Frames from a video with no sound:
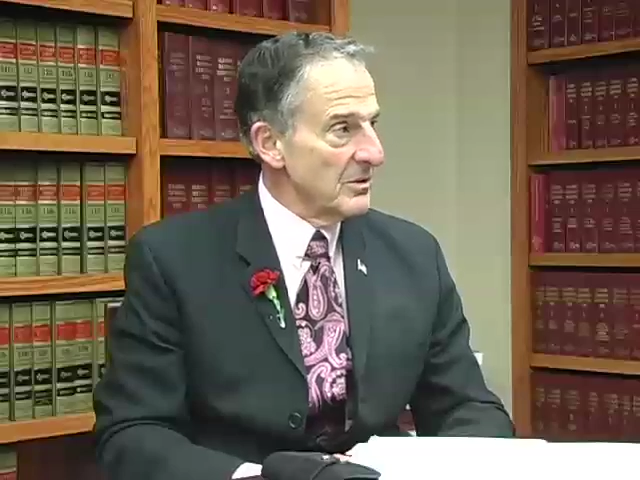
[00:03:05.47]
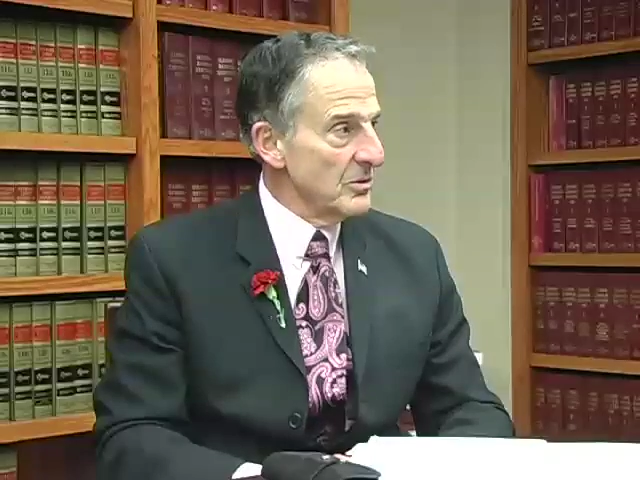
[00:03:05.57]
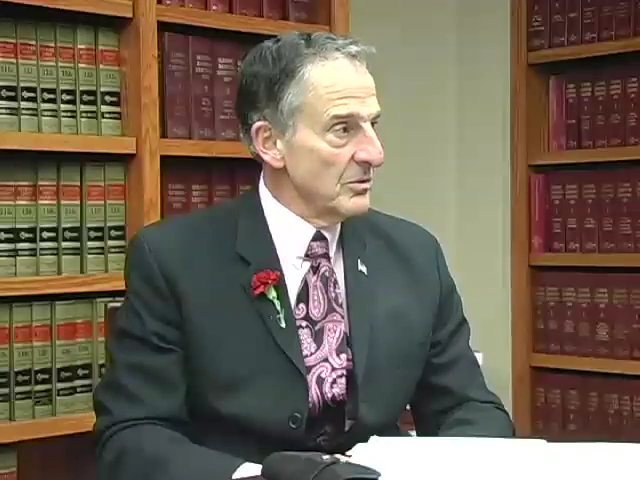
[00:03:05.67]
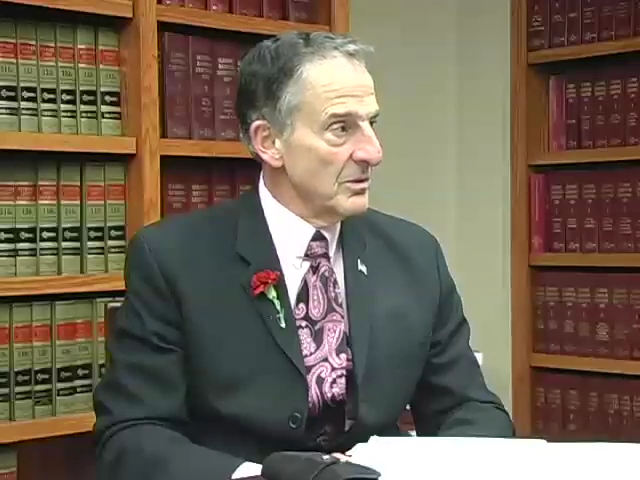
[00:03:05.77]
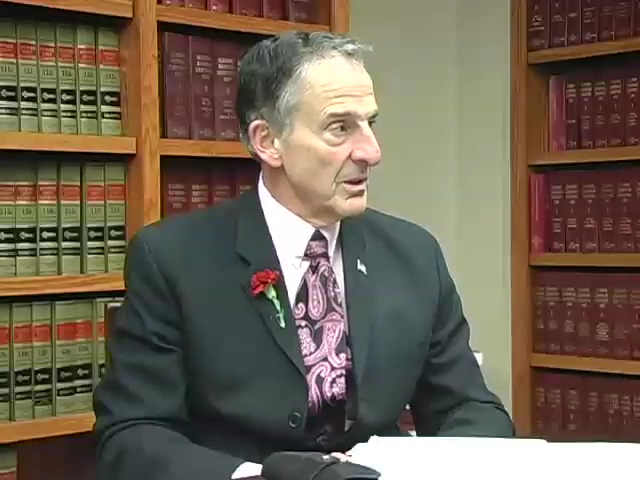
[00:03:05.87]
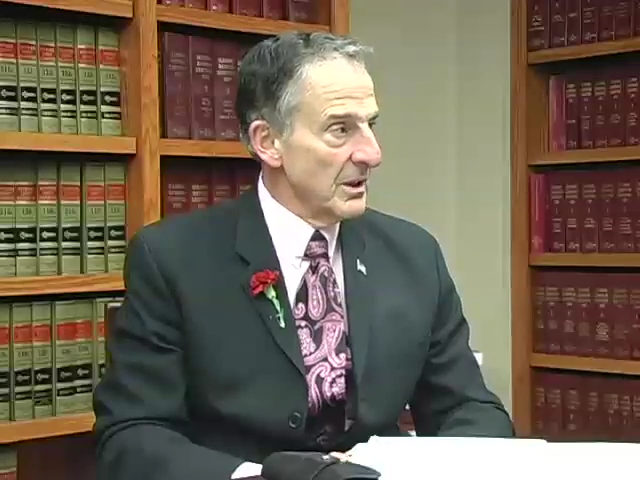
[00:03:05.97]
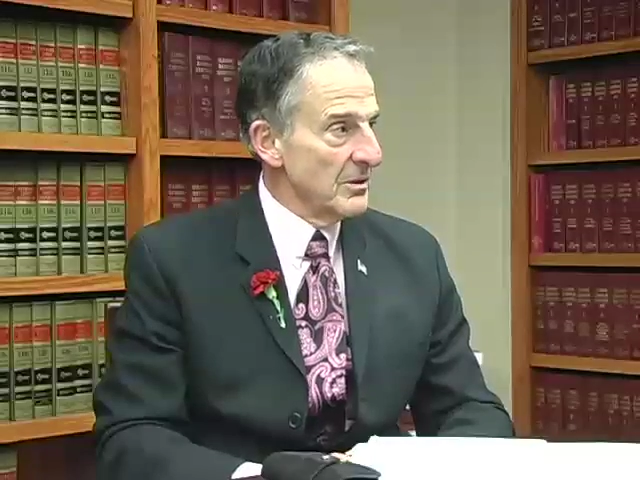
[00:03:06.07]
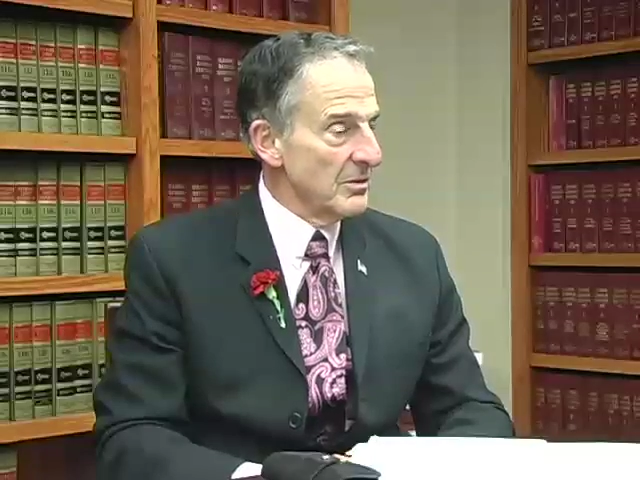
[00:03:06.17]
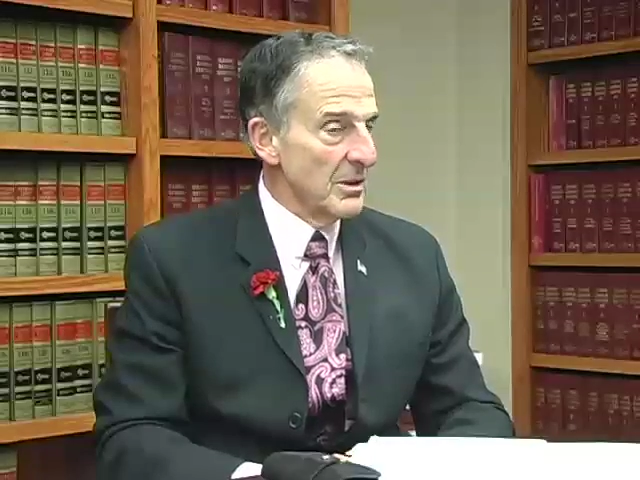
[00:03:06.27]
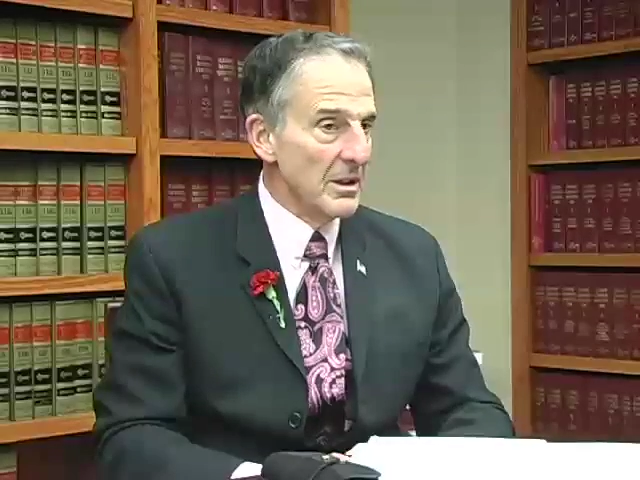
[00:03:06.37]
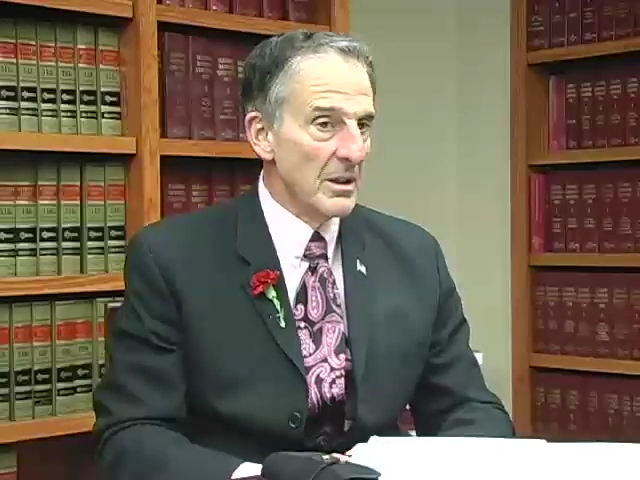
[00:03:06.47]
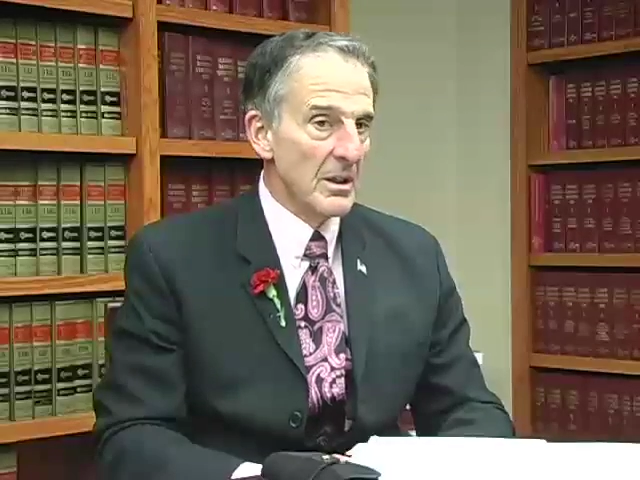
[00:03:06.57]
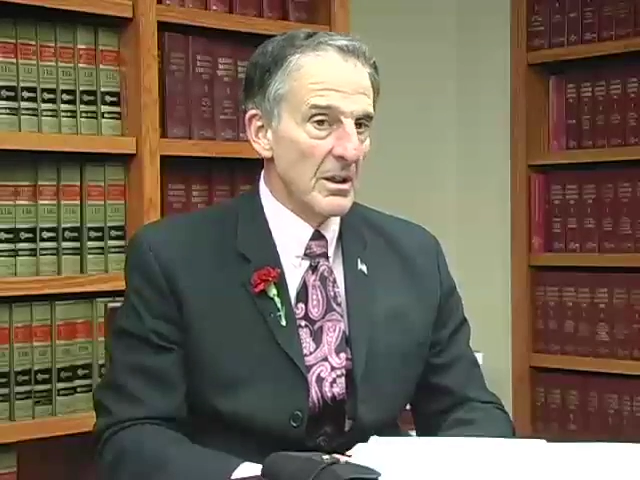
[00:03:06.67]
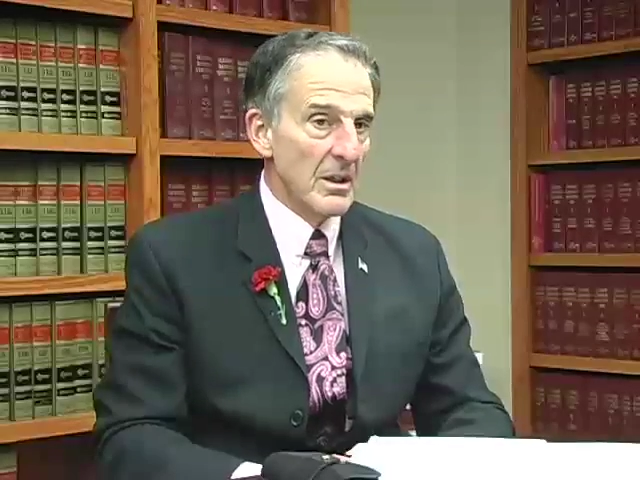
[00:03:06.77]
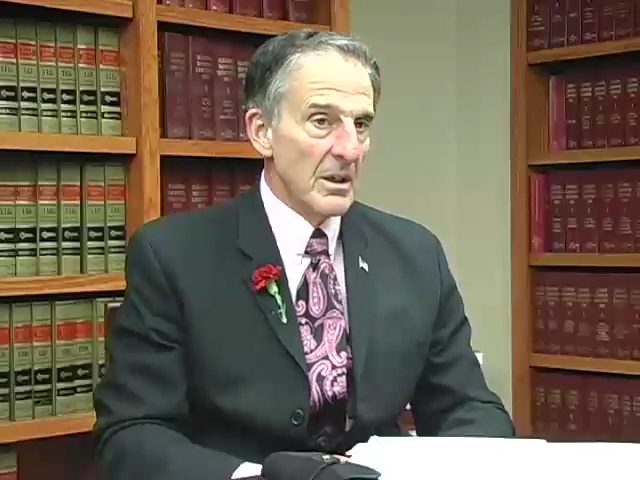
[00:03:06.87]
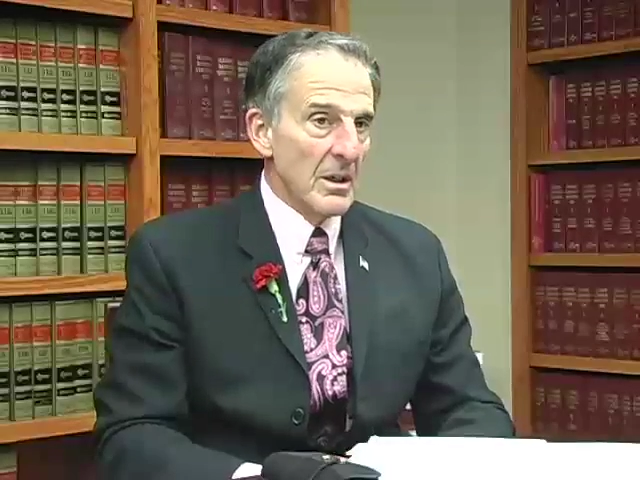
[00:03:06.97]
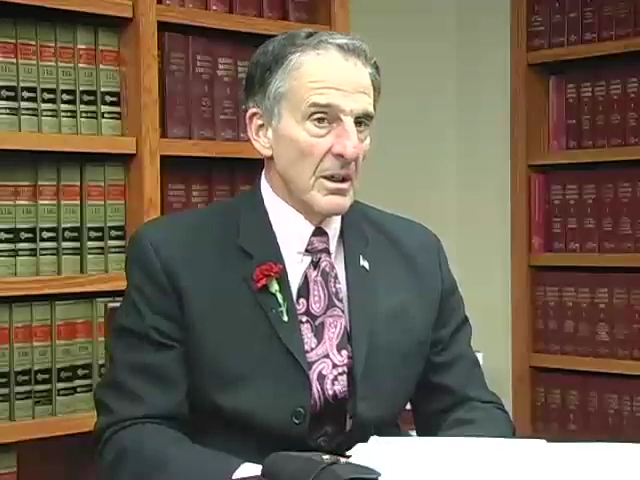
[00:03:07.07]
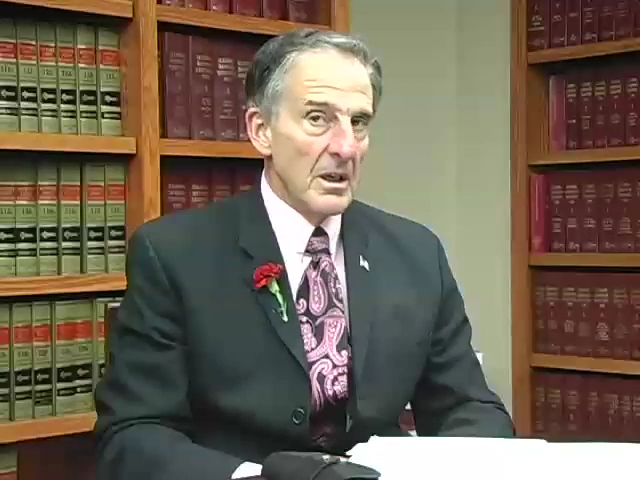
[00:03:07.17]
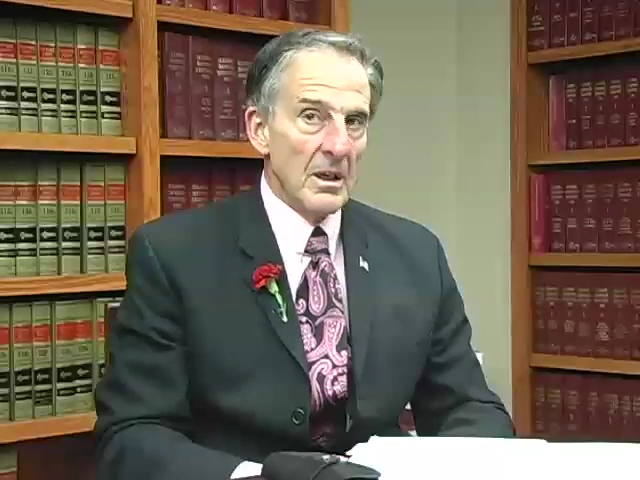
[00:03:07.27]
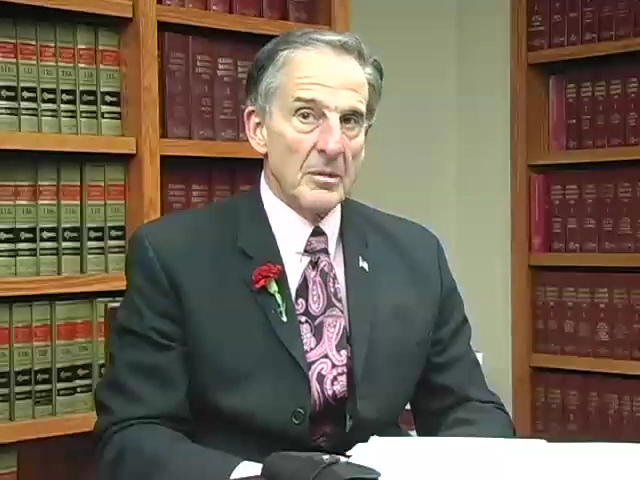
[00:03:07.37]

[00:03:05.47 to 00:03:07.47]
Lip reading: issue in the country. And